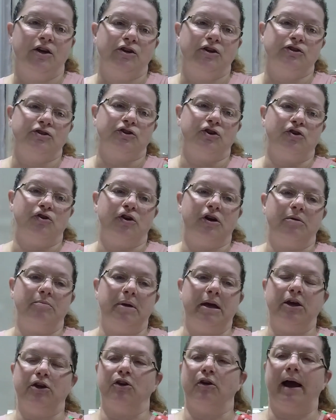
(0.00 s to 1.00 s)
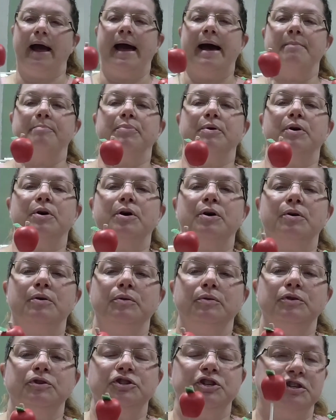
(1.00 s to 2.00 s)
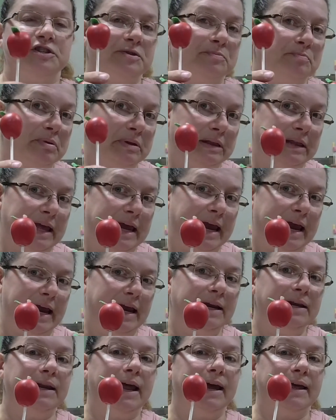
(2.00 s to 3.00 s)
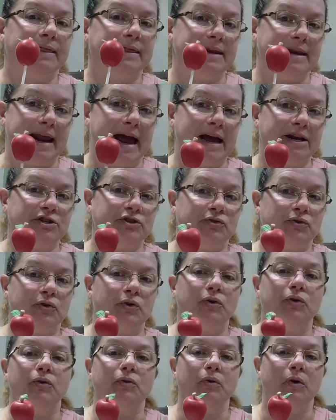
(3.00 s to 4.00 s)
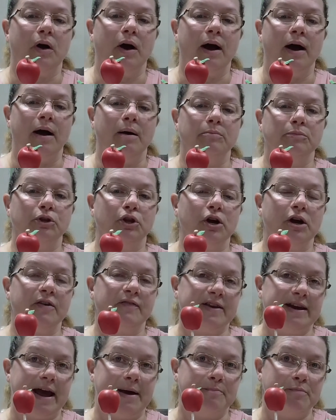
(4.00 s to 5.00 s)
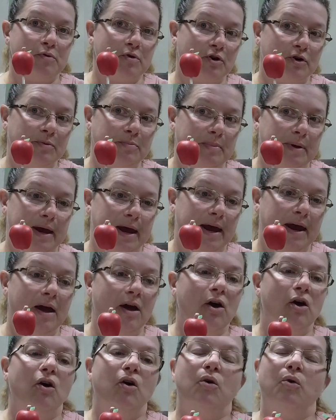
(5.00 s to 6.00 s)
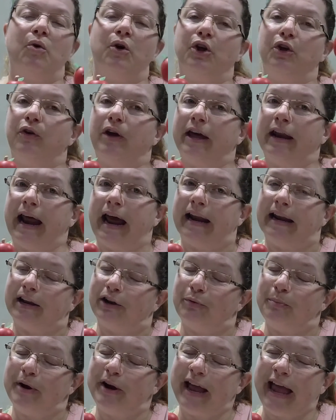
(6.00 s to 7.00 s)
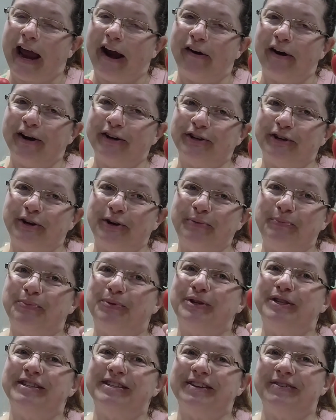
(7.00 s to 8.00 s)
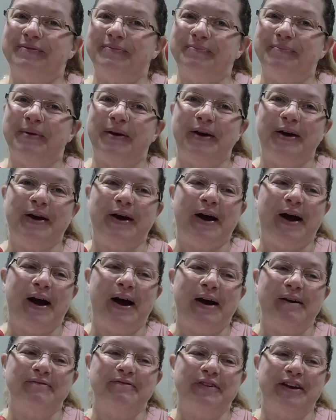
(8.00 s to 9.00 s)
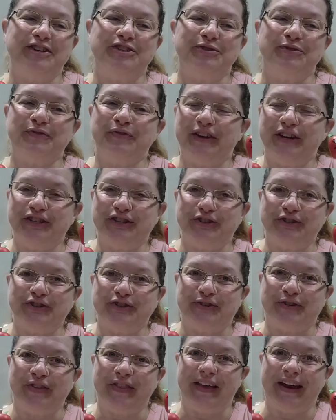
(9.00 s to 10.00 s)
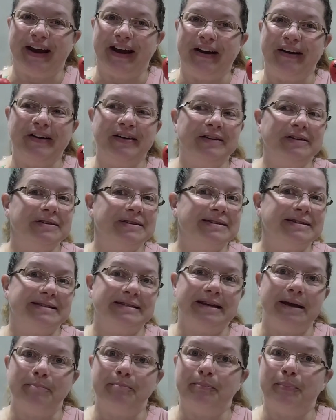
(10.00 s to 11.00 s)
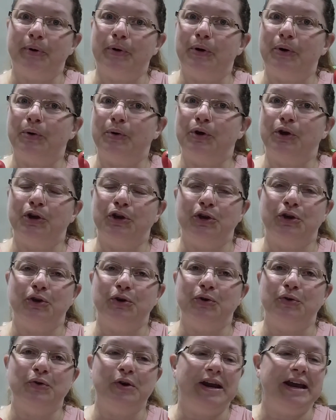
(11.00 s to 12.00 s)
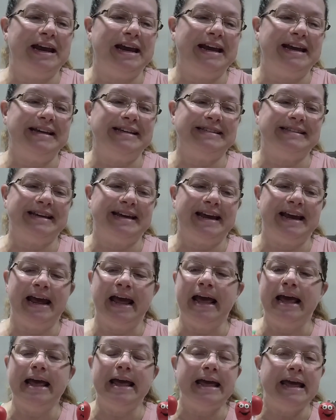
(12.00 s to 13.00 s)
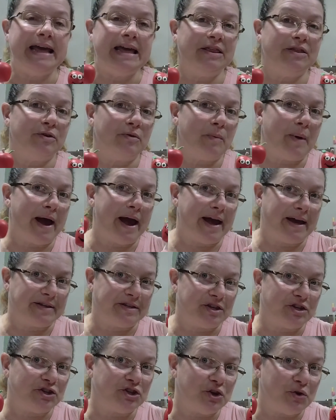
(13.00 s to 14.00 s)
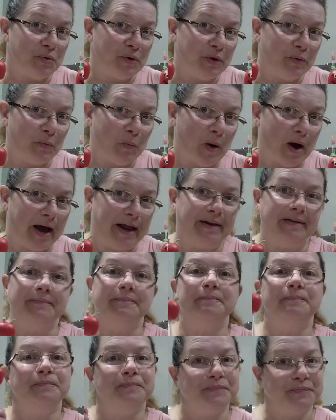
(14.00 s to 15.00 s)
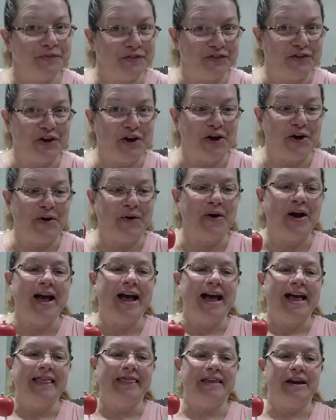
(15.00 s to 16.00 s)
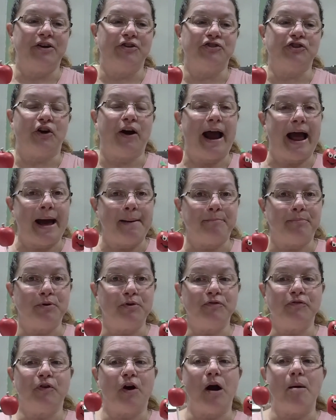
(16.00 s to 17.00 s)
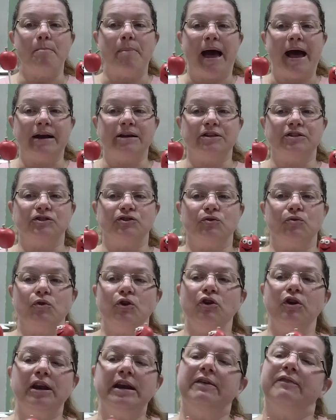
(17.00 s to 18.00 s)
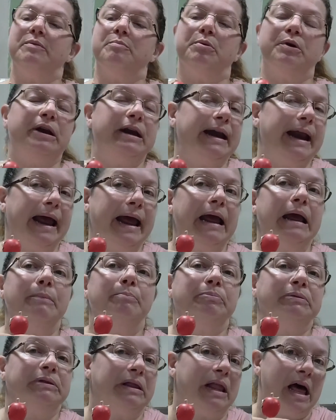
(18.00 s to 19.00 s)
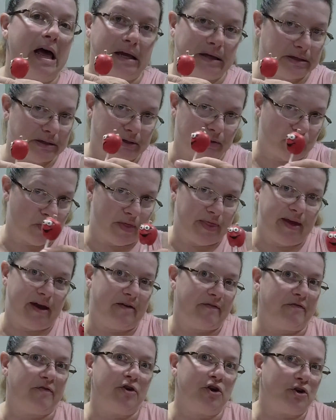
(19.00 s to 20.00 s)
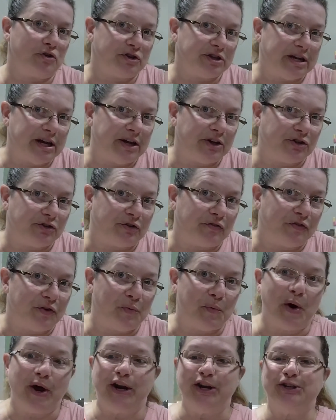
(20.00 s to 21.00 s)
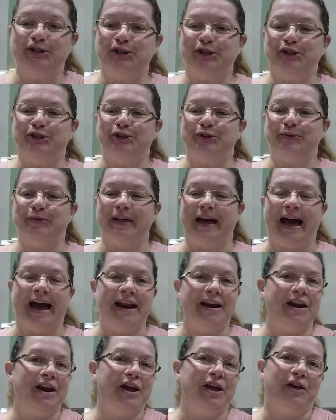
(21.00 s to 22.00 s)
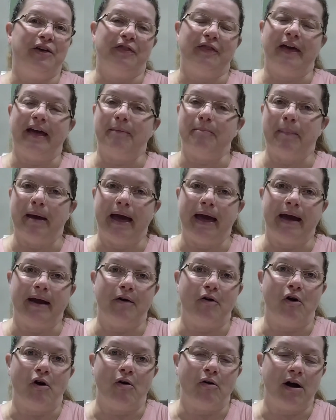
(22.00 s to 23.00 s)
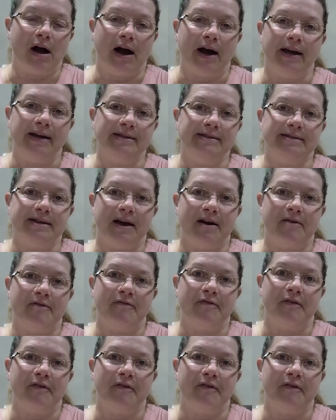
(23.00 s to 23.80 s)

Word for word: So you can make your apple just plain, like the natural um, look of an apple could be, or you can add a little bit of character and put some um, facial features on there. Simple, cute, easy. Either way, it's a two-in-one. So there's our apple for our back to school. You can even put an A plus on there for your teacher if you wanted to do that. They make all kinds of